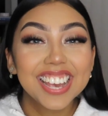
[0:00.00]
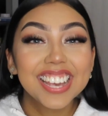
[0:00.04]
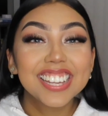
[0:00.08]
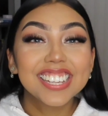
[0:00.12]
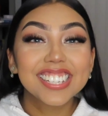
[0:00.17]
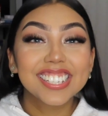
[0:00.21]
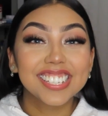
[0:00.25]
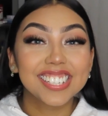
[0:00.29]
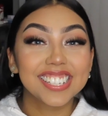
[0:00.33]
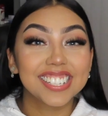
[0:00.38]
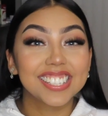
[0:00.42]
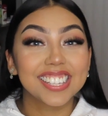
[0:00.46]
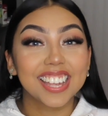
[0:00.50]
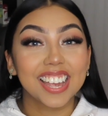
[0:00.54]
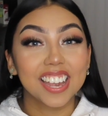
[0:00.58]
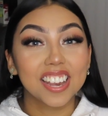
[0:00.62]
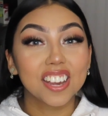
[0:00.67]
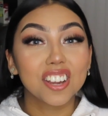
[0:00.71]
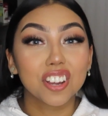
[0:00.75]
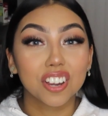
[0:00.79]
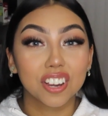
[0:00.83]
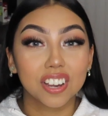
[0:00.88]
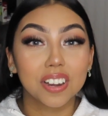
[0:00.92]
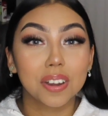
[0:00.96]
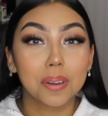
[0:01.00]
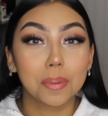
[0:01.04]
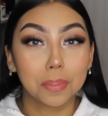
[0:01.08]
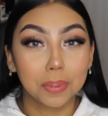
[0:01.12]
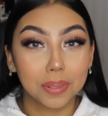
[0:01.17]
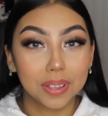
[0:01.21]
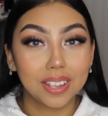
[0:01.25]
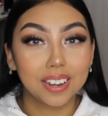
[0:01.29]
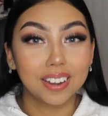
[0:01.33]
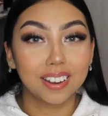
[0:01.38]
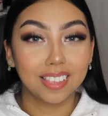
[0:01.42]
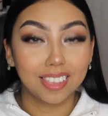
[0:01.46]
She's like, you're gonna
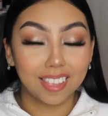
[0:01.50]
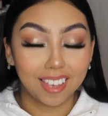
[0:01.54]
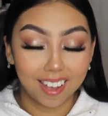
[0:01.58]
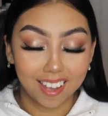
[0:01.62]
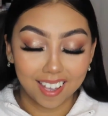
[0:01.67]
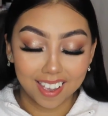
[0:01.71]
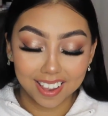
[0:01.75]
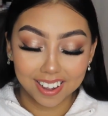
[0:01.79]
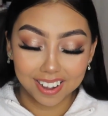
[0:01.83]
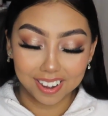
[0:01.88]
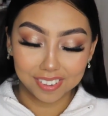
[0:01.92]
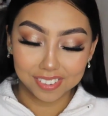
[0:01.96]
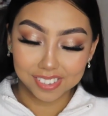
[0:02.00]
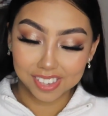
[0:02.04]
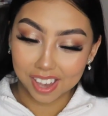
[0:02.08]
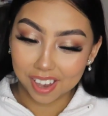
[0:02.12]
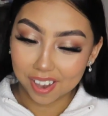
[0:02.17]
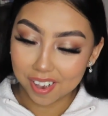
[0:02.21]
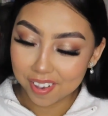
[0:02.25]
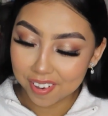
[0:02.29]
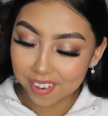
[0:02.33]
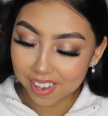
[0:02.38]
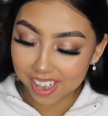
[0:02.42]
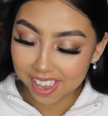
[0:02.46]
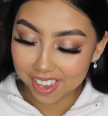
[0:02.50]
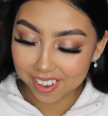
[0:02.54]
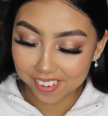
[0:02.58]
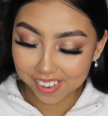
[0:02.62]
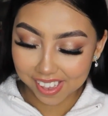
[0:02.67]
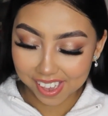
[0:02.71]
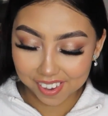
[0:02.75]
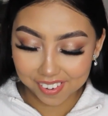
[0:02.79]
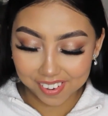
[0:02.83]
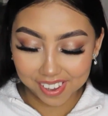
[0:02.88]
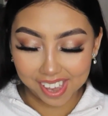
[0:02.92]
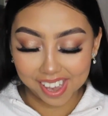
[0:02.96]
bleed a lot. And I was like, okay,
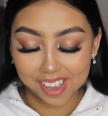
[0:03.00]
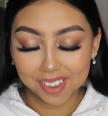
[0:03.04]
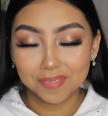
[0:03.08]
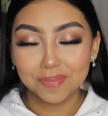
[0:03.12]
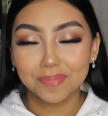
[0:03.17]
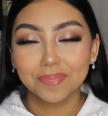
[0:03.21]
okay, okay.